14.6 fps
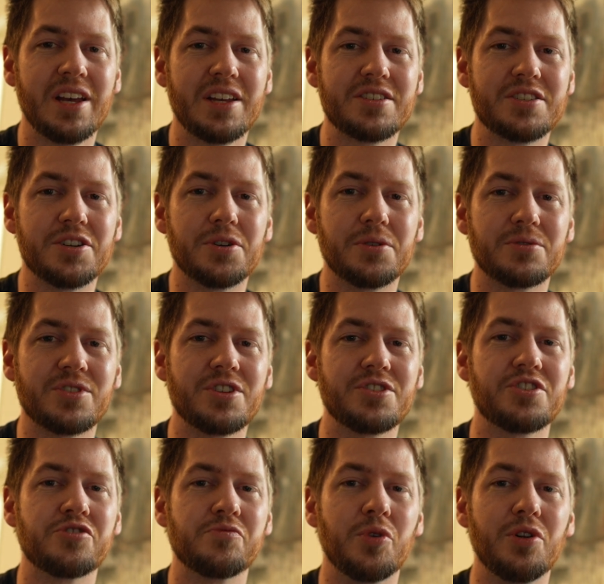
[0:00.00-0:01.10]
So such a
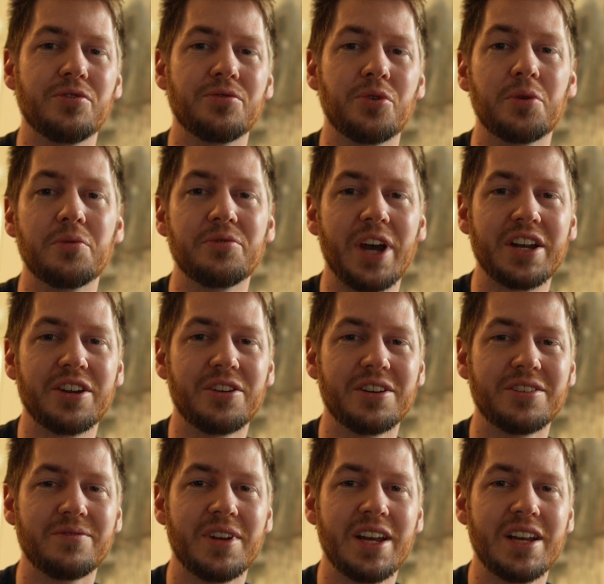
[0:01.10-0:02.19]
small form factor,
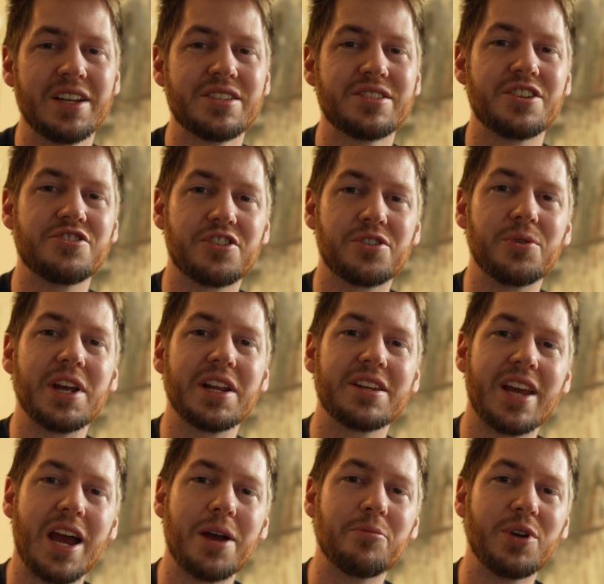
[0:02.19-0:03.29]
such a great
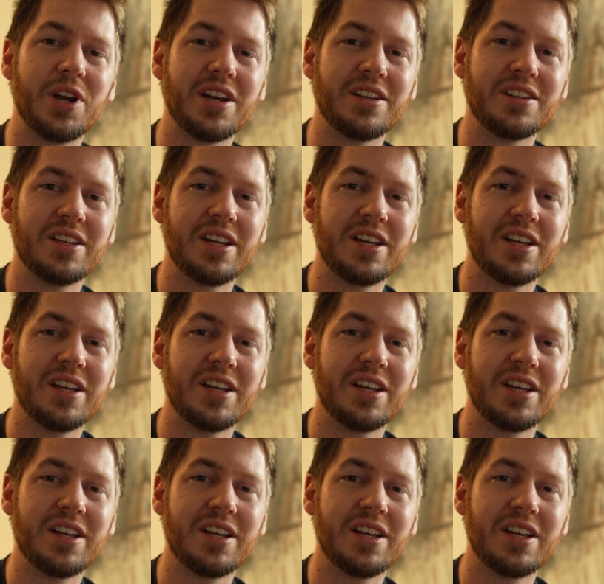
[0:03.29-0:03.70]
camera